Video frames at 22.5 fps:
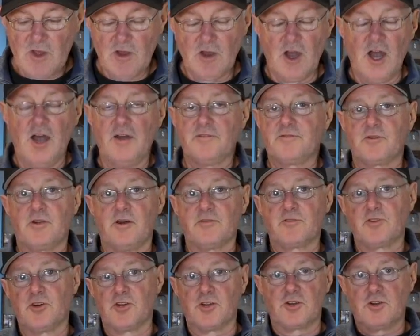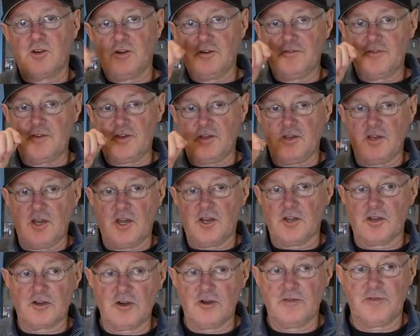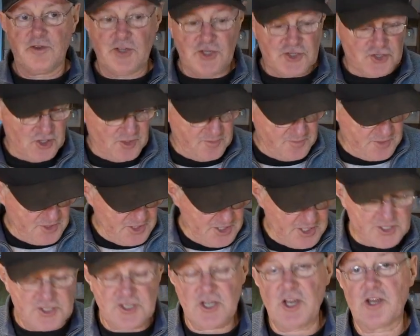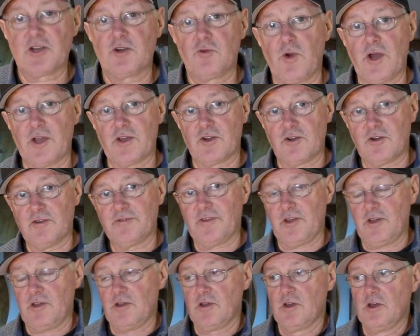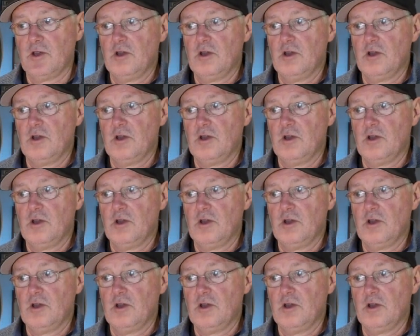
after I've got a coffee at a coffee shop and get a takeaway coffee